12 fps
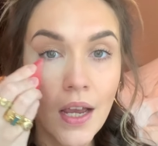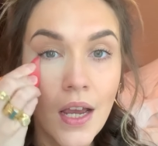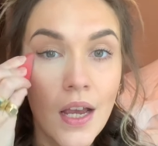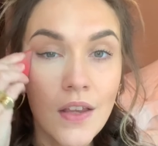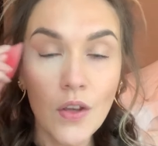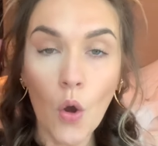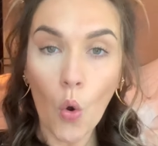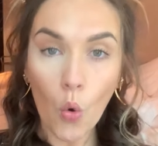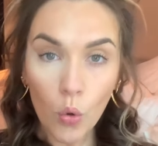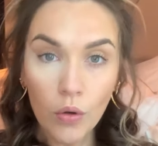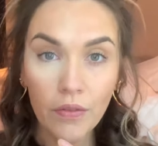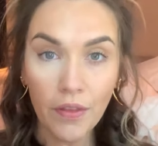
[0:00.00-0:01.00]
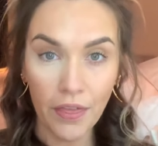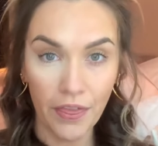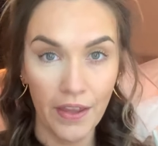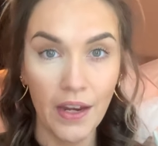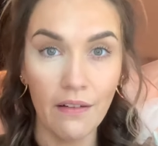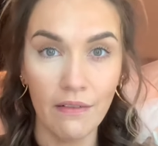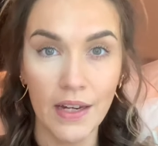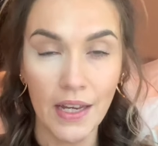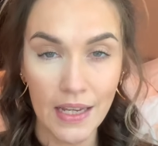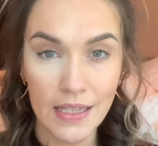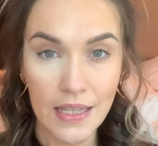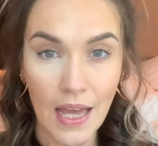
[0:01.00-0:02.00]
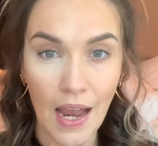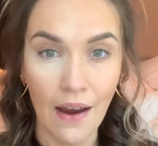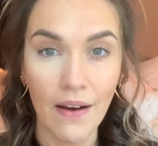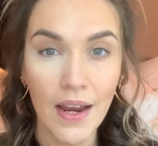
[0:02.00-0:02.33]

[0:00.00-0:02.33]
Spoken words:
So all of the theory is there.